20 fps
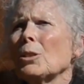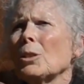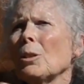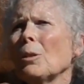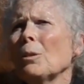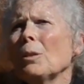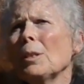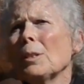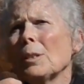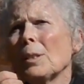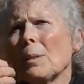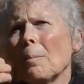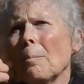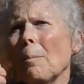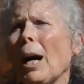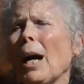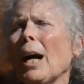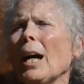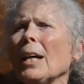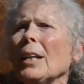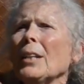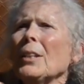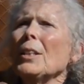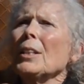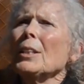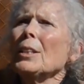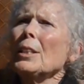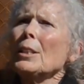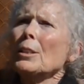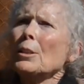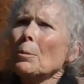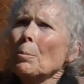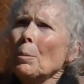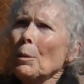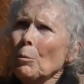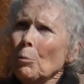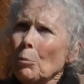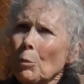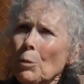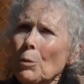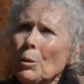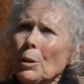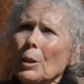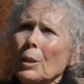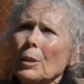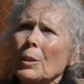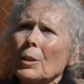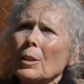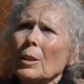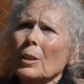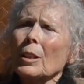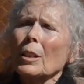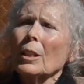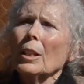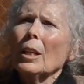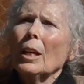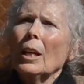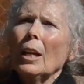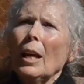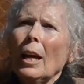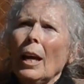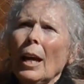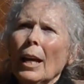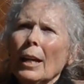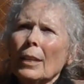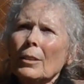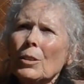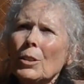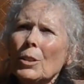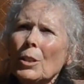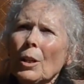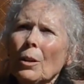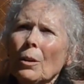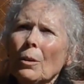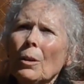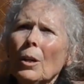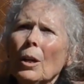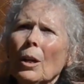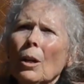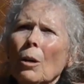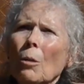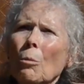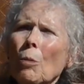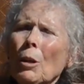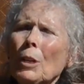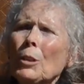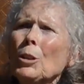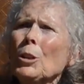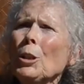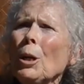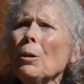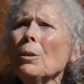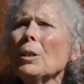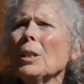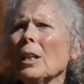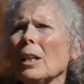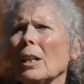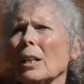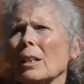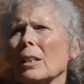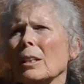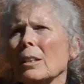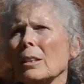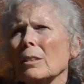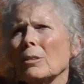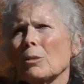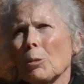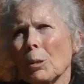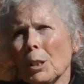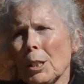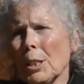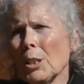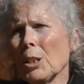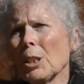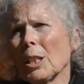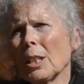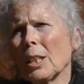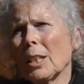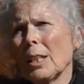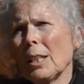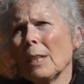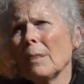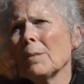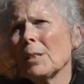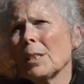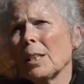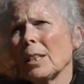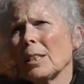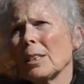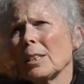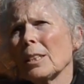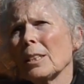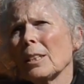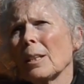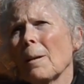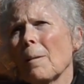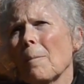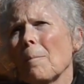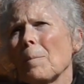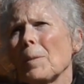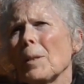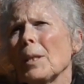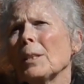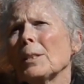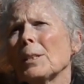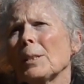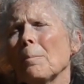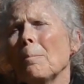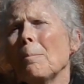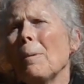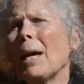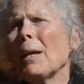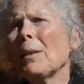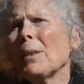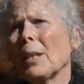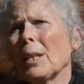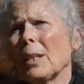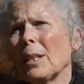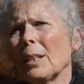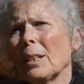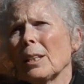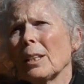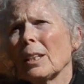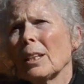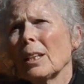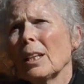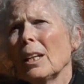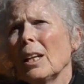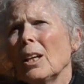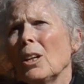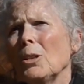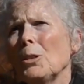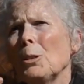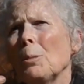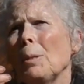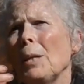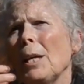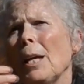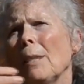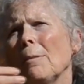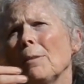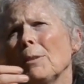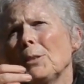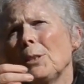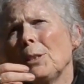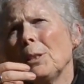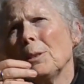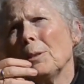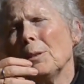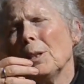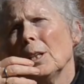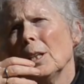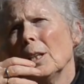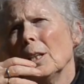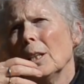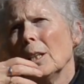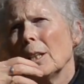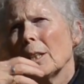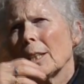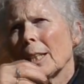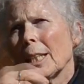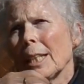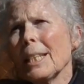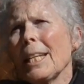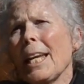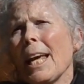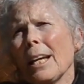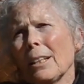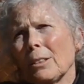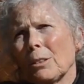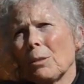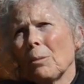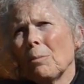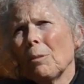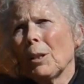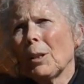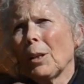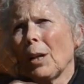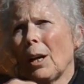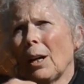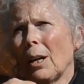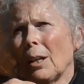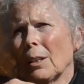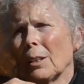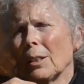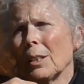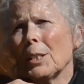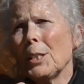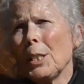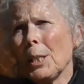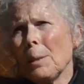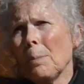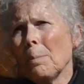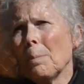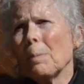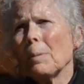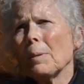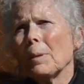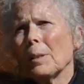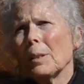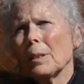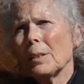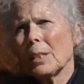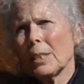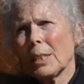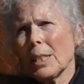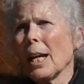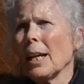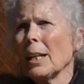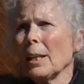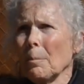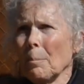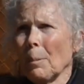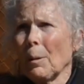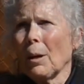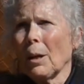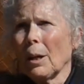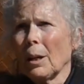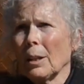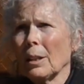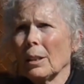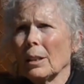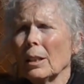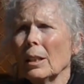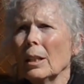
so does the mind. It needs to be rooted. And so what yoga tradition gives us is a method to be able to connect with our deep silent part.